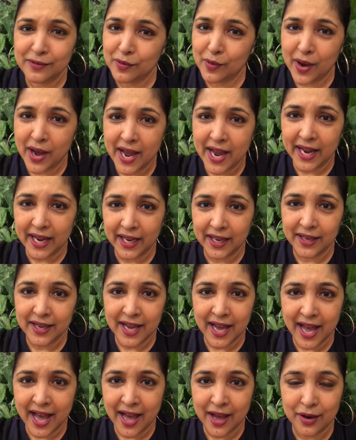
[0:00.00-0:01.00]
Why?
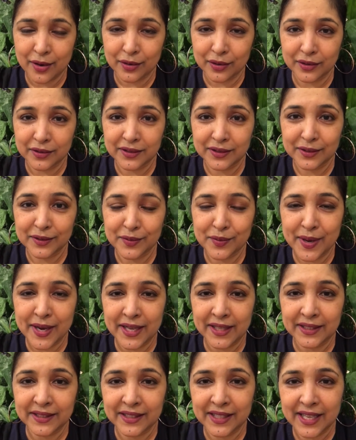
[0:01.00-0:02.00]
How?
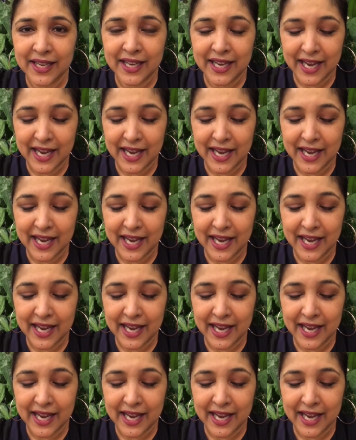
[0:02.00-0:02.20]
Well,